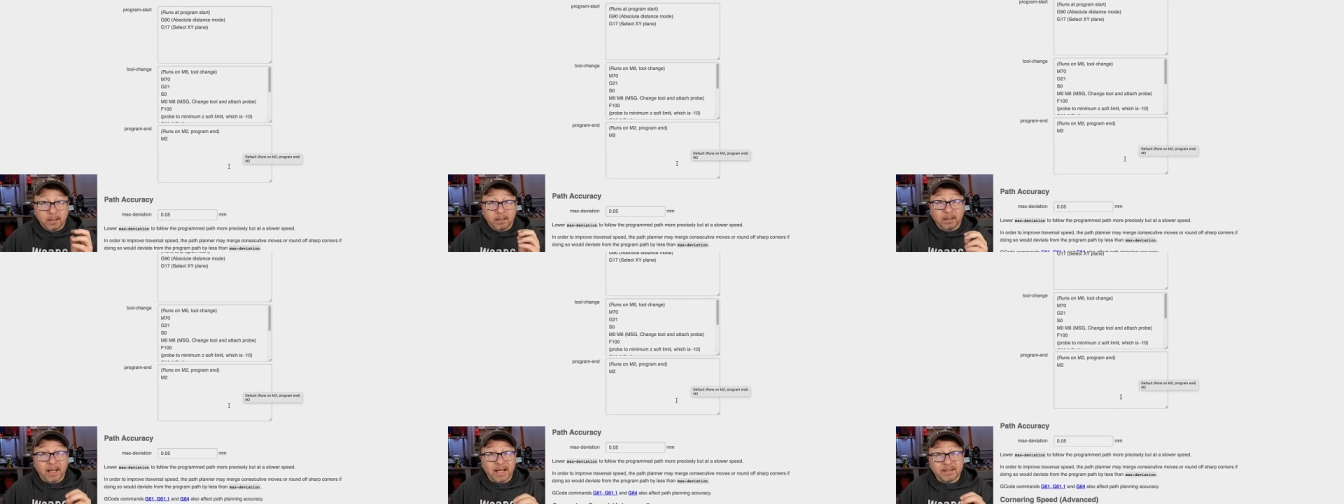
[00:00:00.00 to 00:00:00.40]

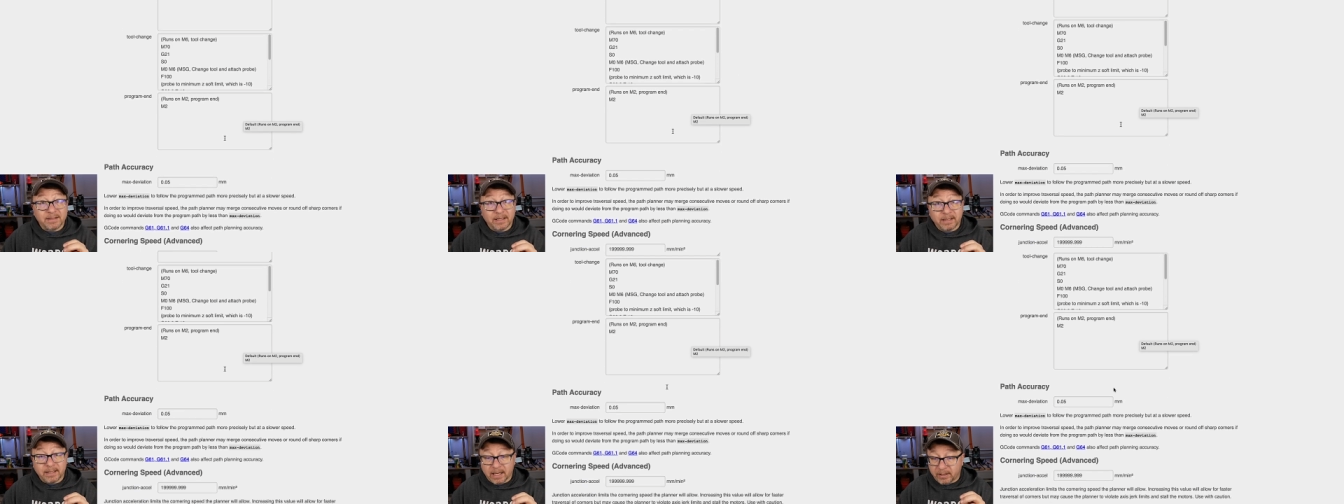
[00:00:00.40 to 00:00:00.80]
Last
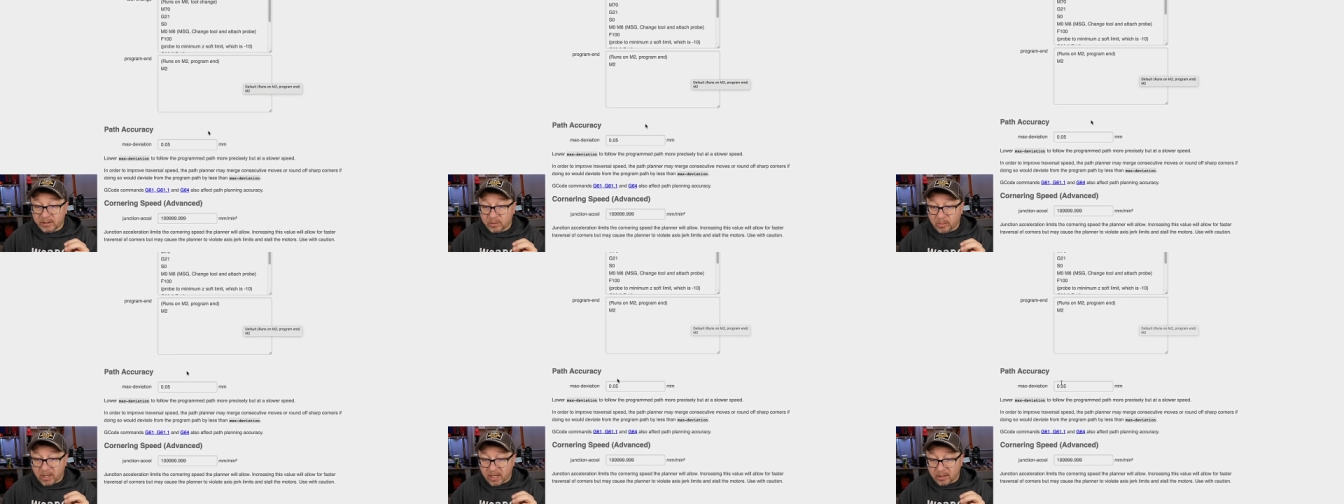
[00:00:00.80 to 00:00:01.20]
thing down at the
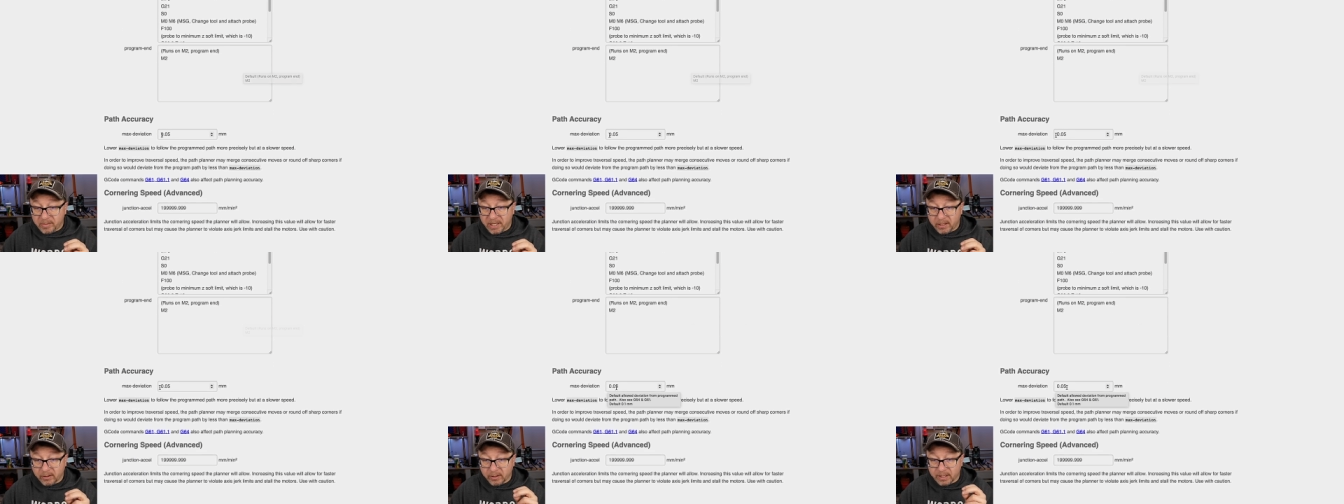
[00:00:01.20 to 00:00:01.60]
bottom
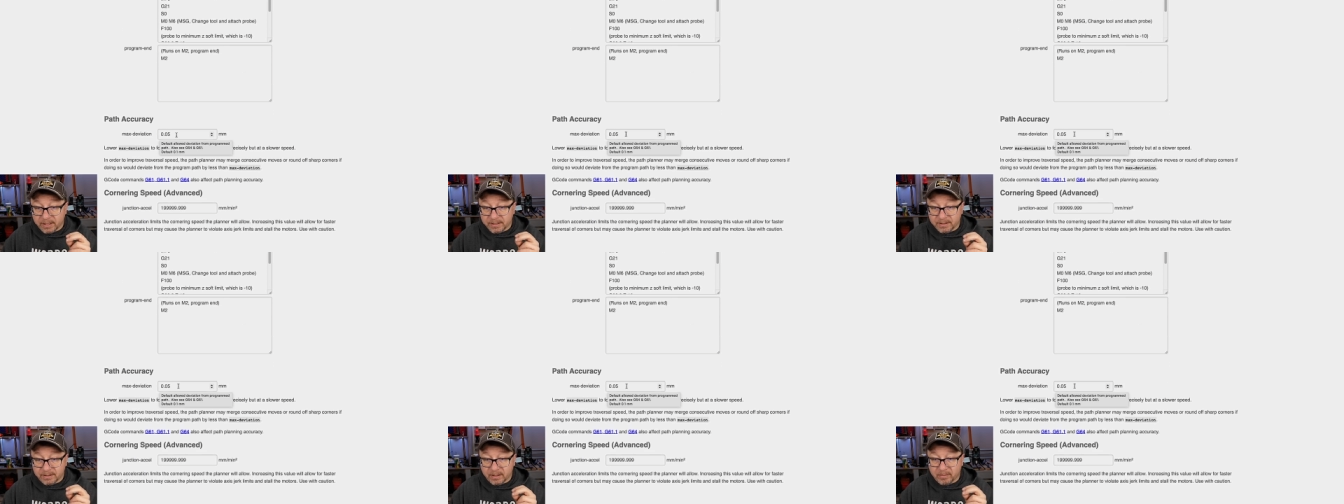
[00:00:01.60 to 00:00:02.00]
here
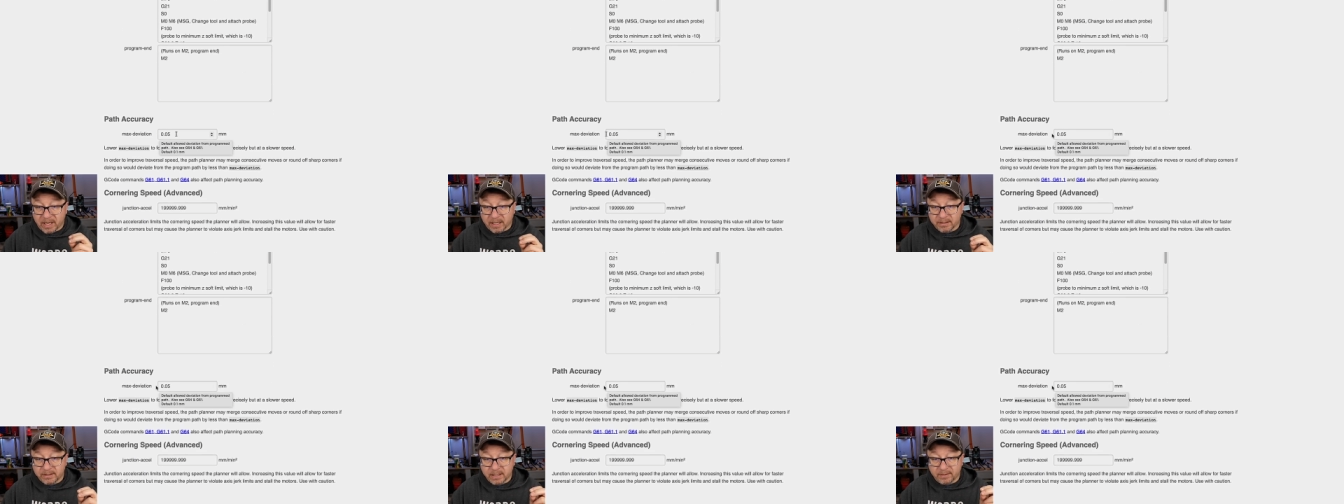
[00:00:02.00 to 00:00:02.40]
is the
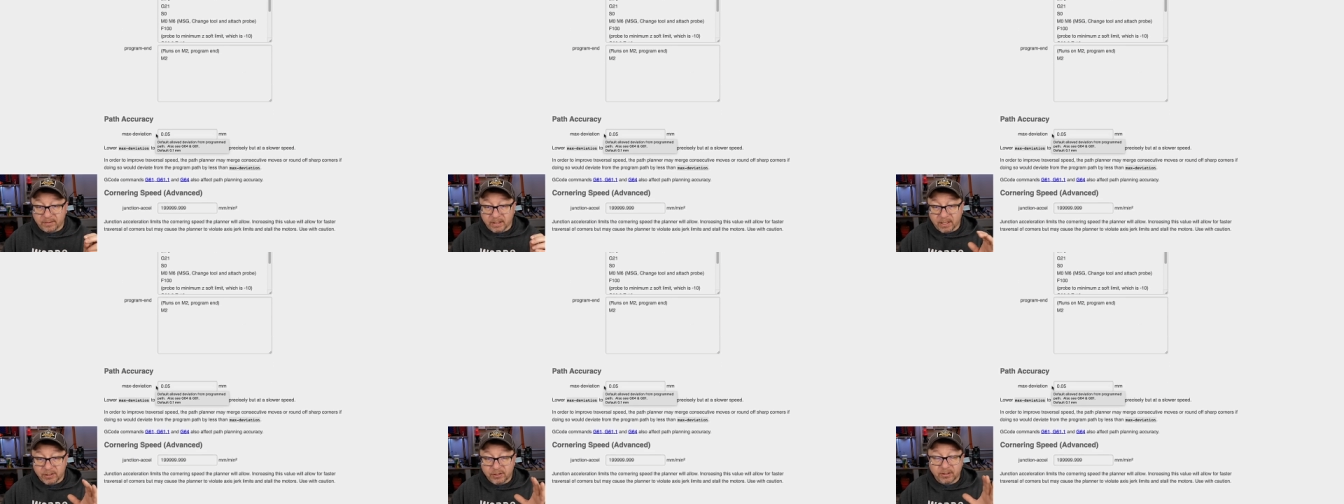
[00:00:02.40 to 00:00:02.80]
max
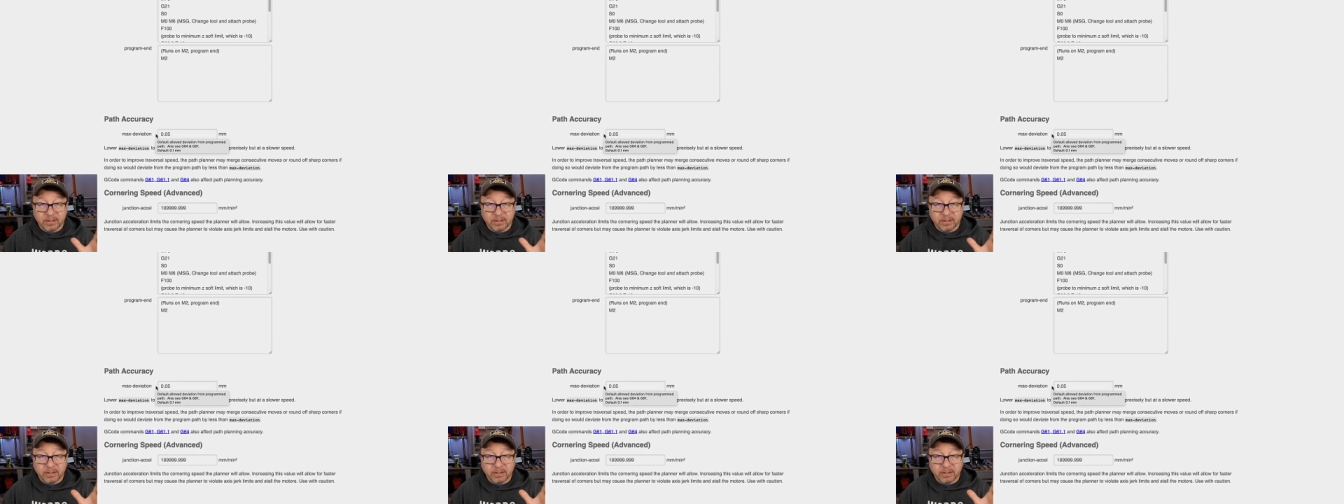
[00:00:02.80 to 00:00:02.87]
deviation.